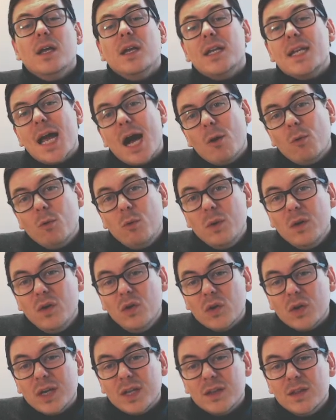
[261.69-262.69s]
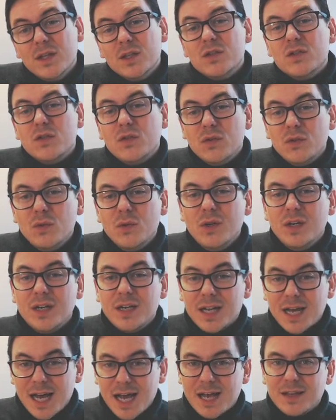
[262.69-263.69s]
Now we will look at the two
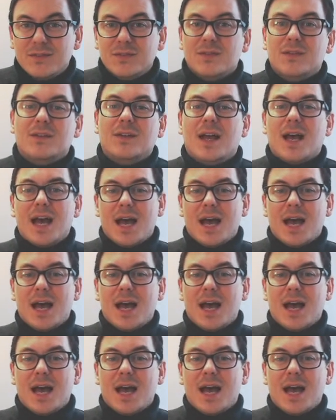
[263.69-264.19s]
last